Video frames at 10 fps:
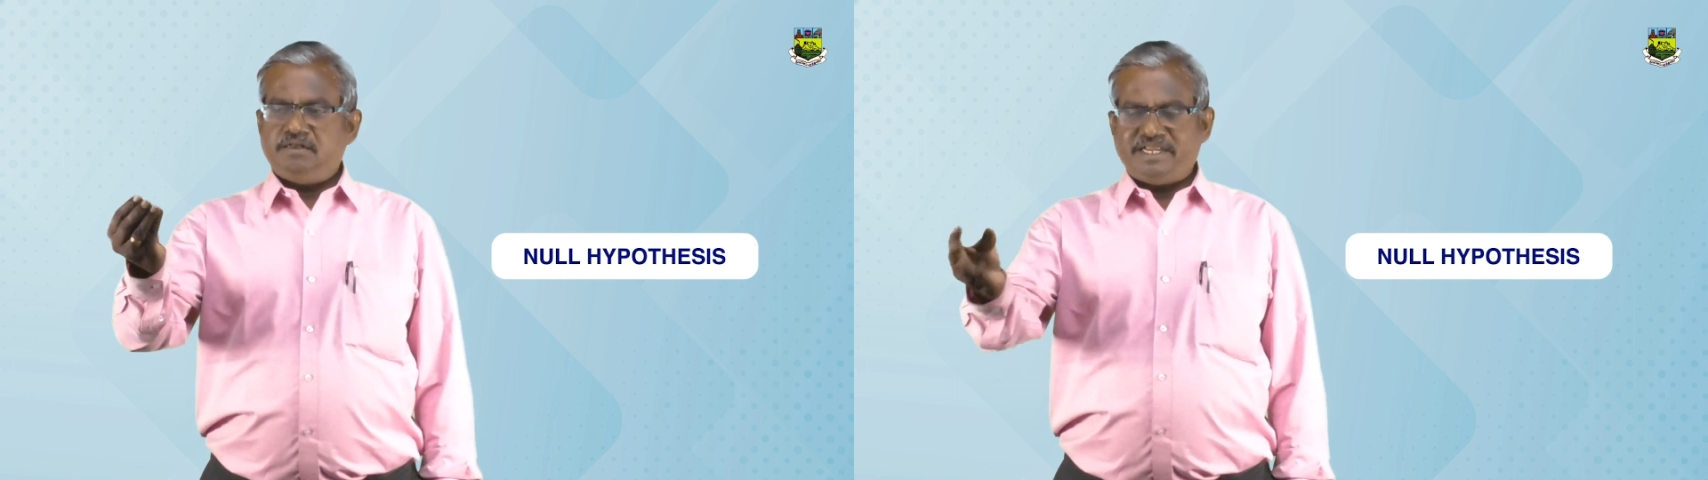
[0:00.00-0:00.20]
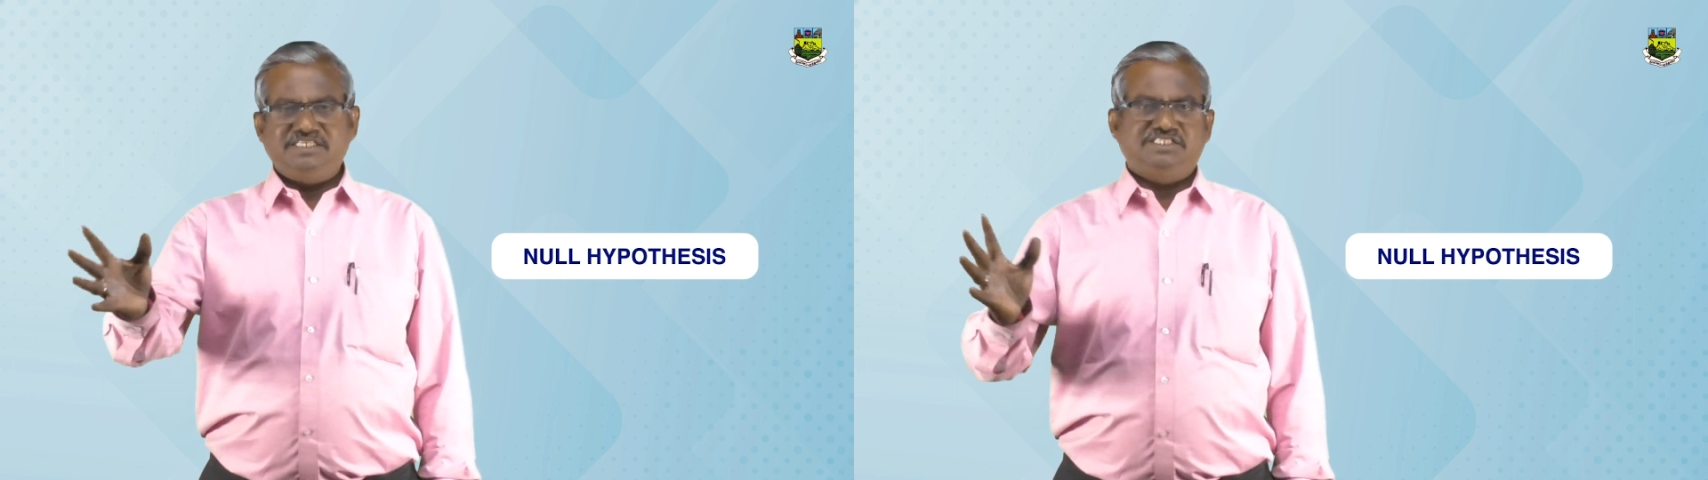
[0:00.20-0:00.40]

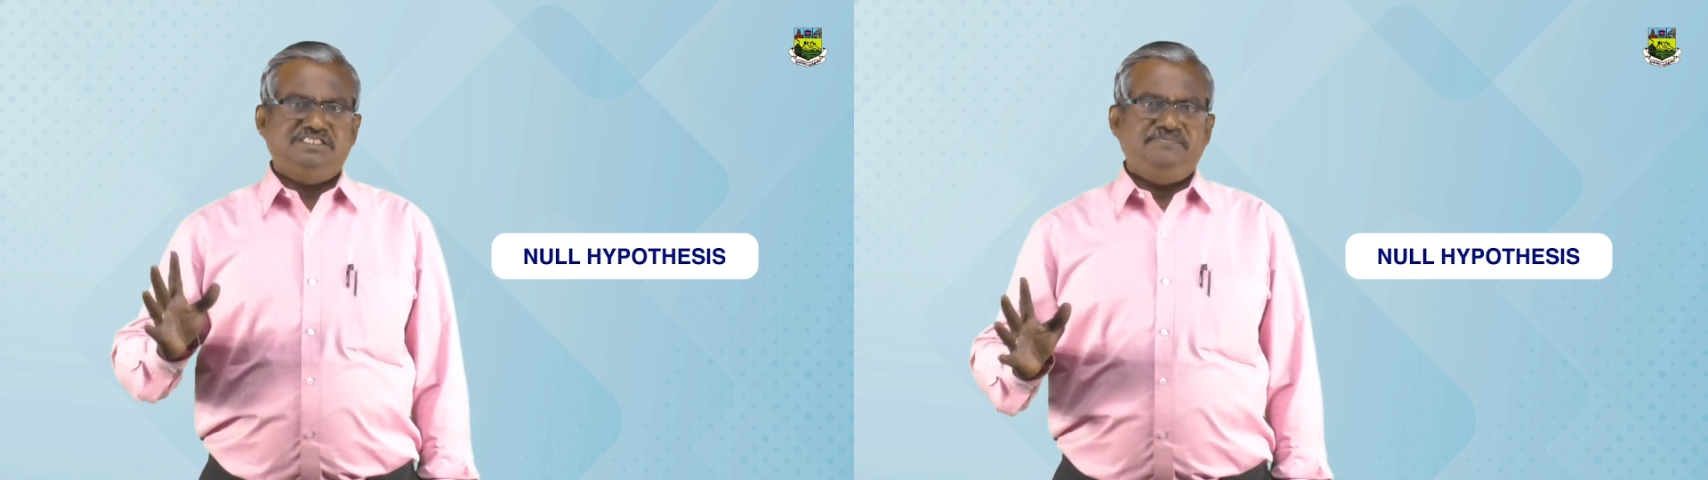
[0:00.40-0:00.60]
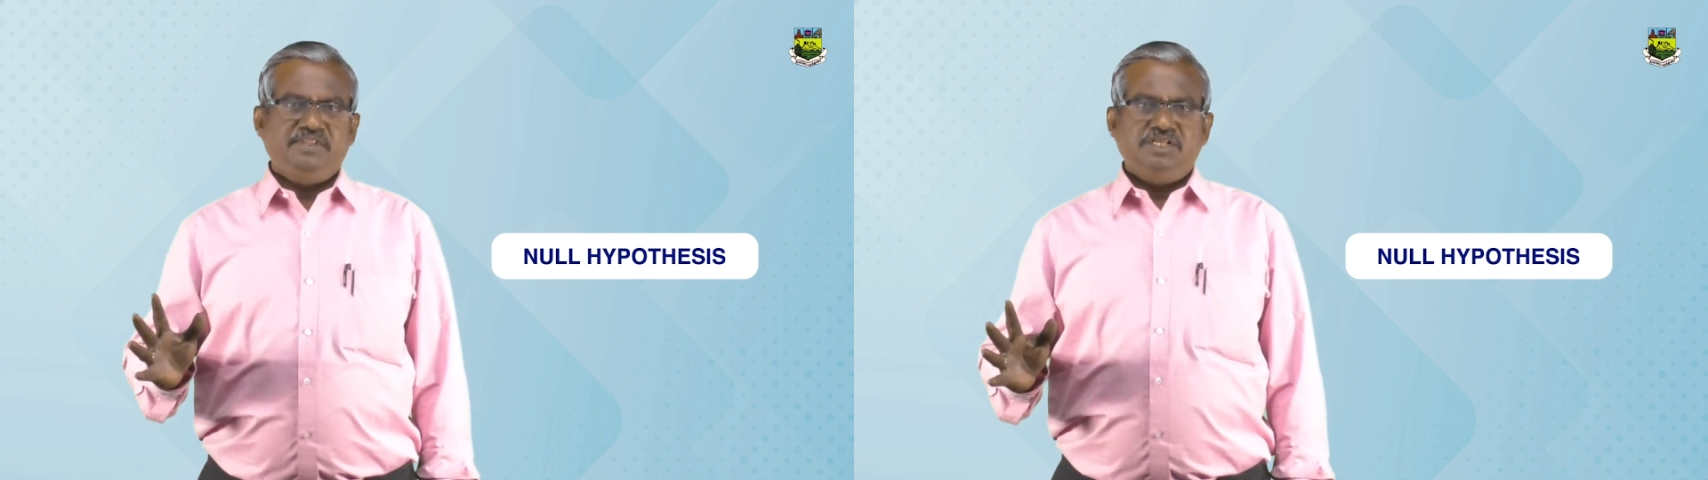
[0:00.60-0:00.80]

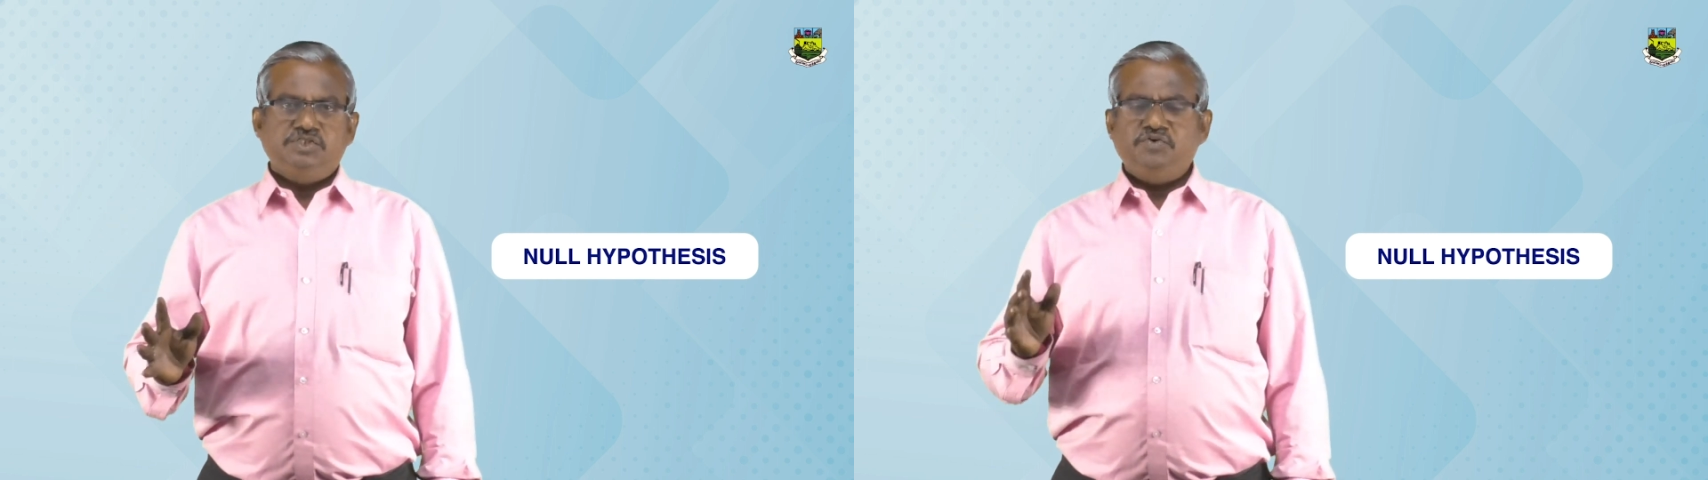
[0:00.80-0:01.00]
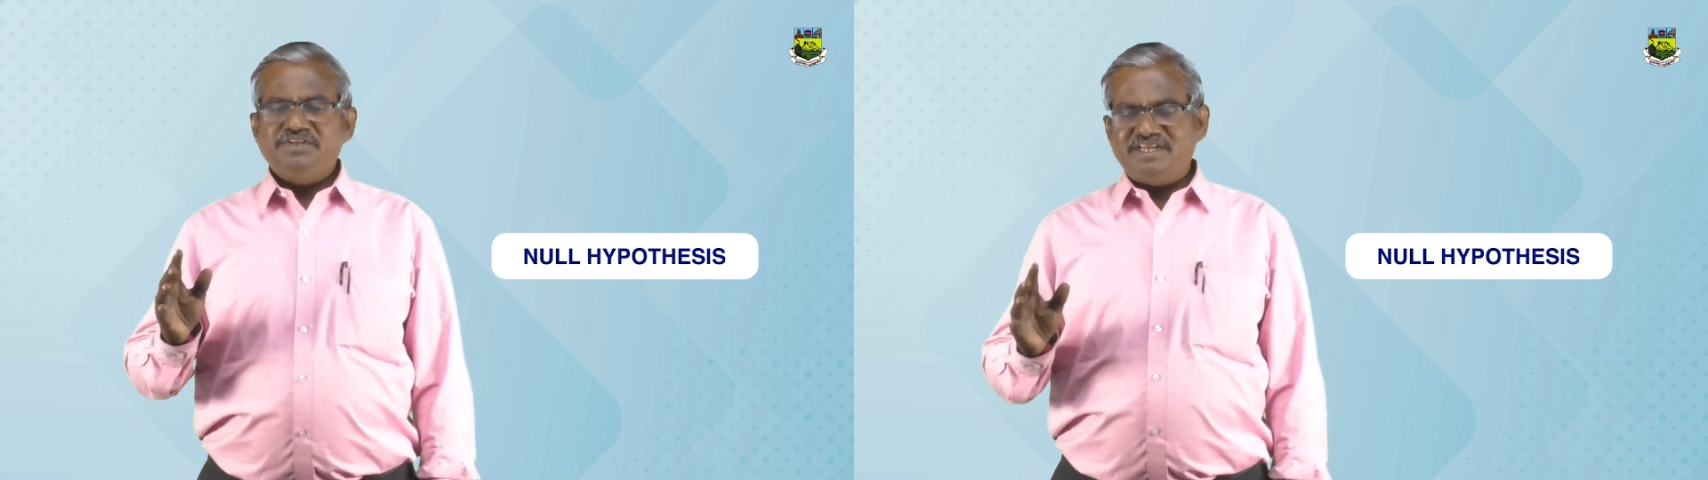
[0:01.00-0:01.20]
rice.
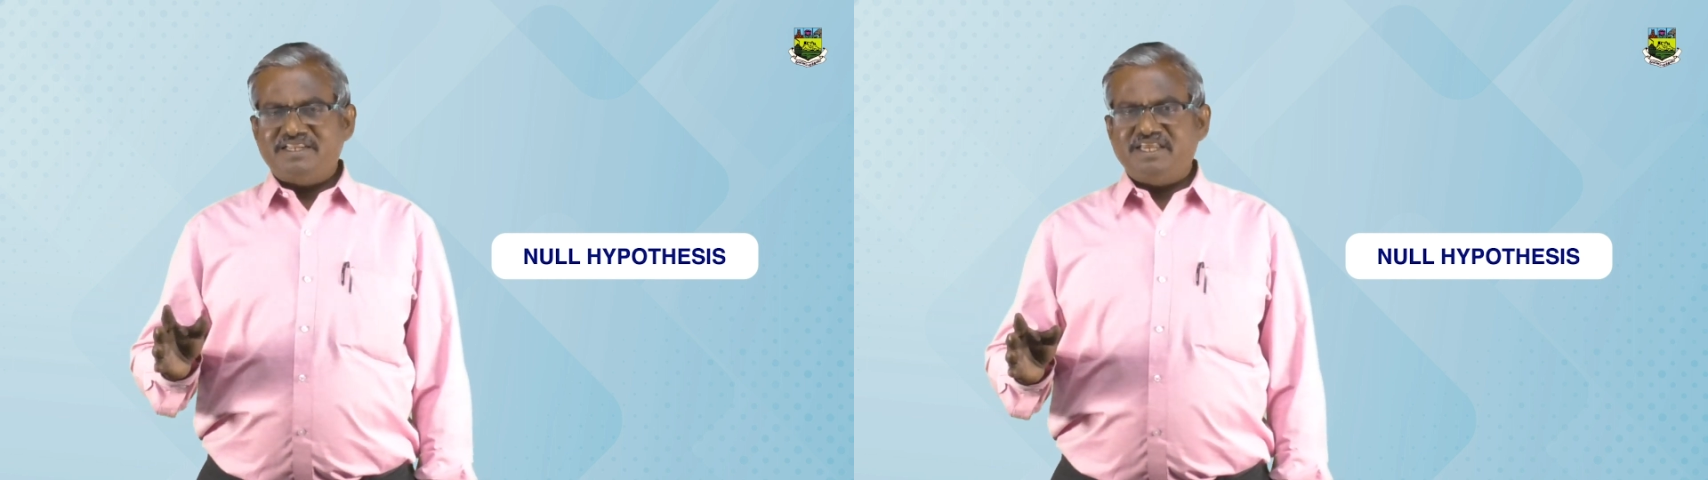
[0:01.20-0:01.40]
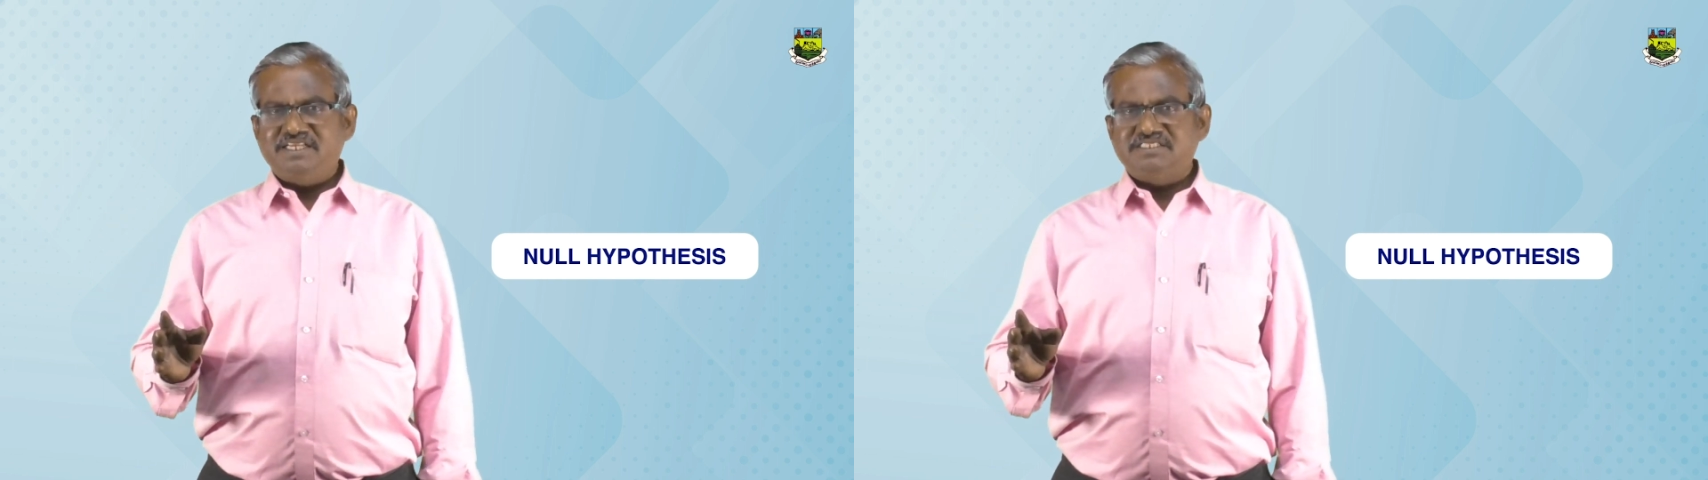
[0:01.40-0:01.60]
So in
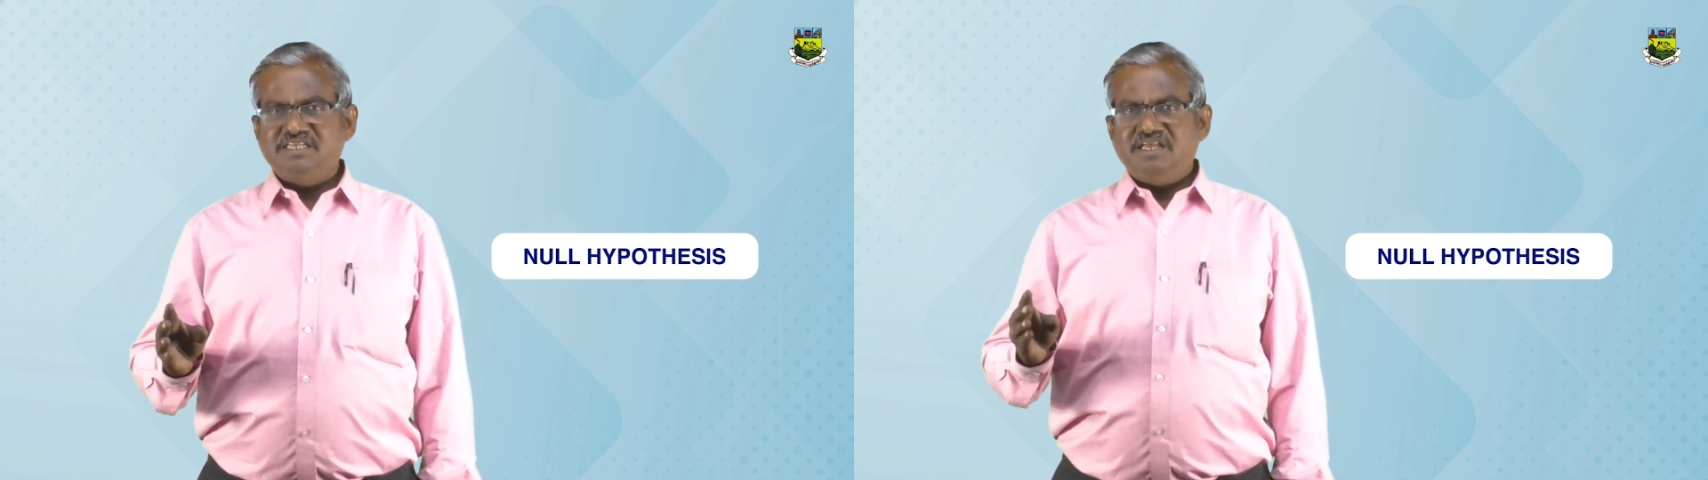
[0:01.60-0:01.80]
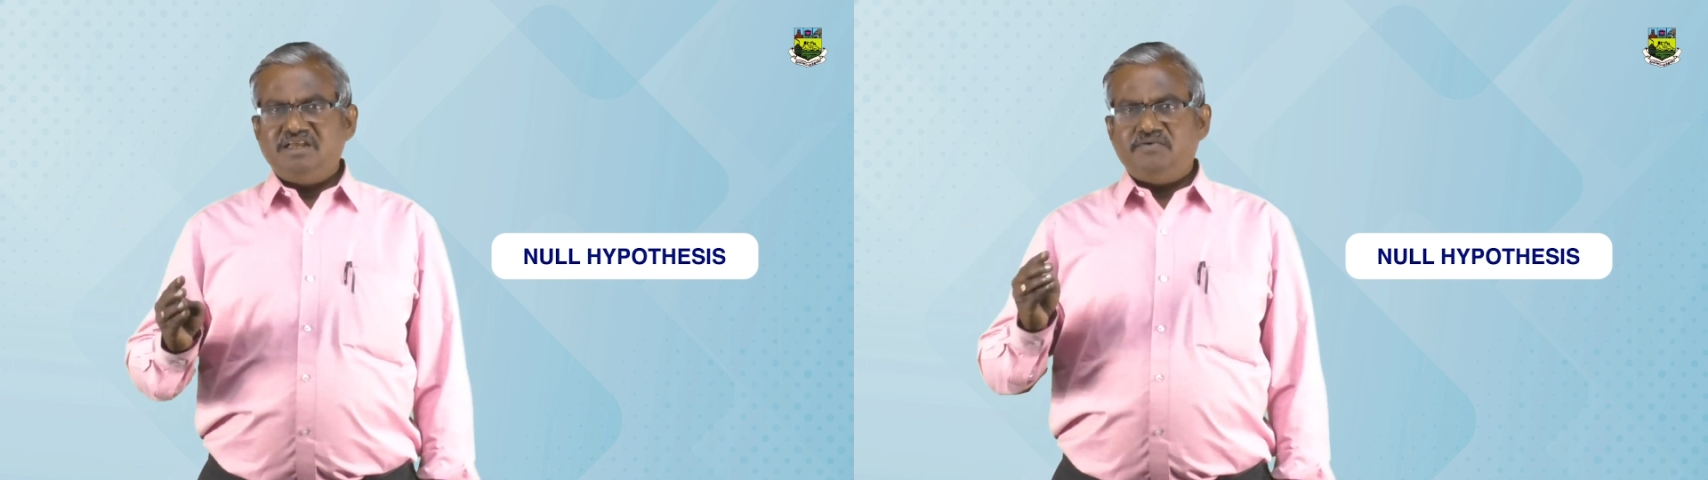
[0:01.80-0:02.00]
that
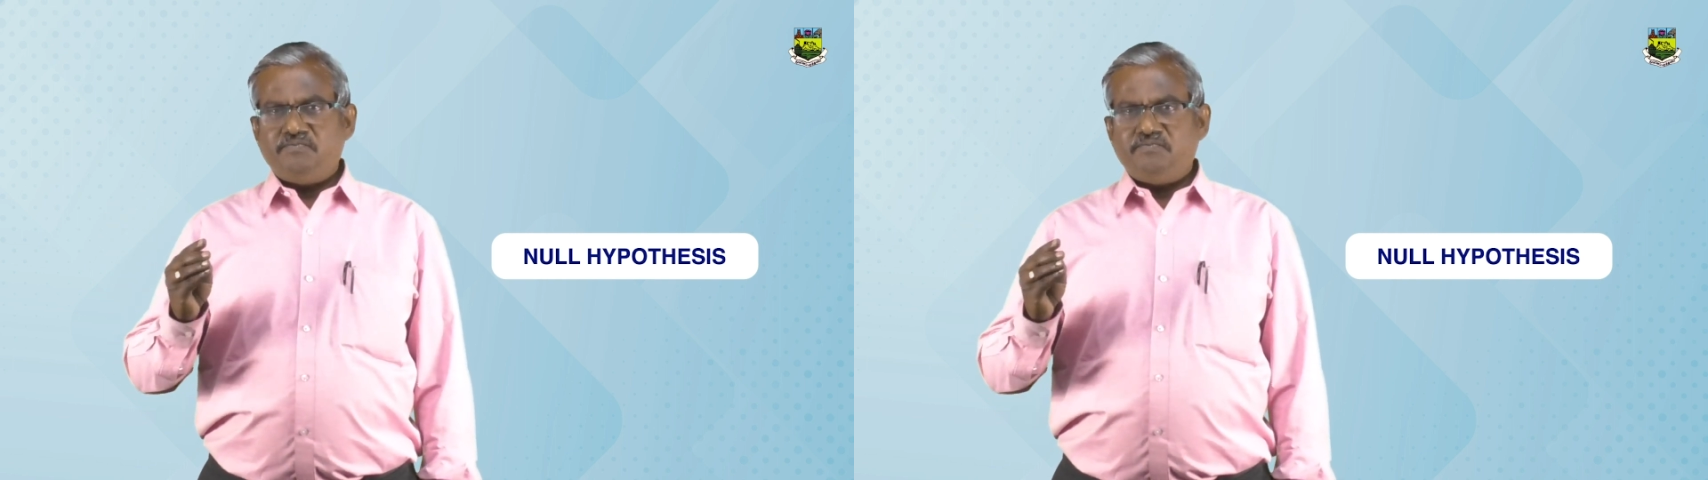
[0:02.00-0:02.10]
case,